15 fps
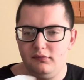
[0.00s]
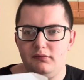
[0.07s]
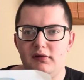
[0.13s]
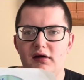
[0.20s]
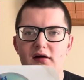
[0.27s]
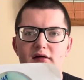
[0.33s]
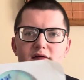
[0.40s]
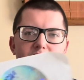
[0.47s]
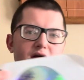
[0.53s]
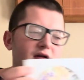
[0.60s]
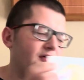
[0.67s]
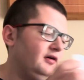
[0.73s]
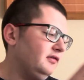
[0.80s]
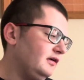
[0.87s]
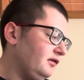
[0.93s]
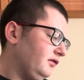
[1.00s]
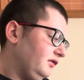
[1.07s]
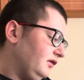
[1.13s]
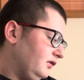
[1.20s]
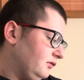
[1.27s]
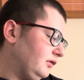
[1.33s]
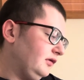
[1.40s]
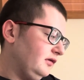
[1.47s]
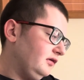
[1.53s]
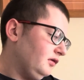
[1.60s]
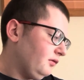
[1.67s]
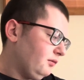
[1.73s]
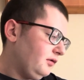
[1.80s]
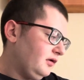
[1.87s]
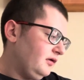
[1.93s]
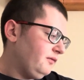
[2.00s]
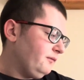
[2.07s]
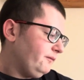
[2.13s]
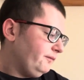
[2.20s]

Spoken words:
But yeah, anyways, that was season 1, disc 1.